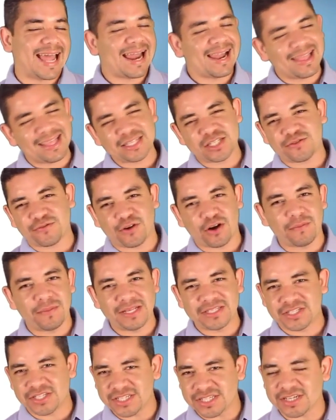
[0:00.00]
analyst firm
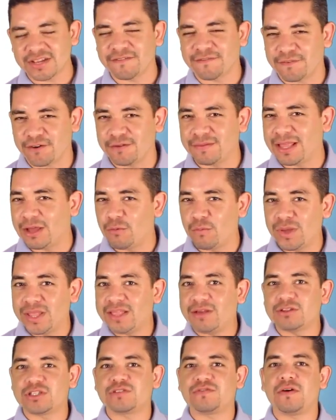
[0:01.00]
has just confirmed that
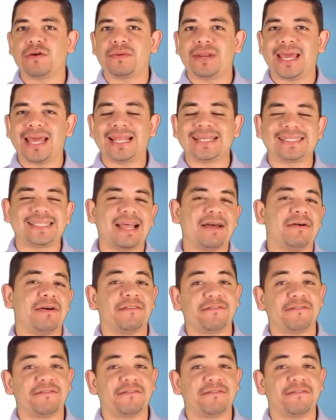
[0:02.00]
Windows Phone 8 is now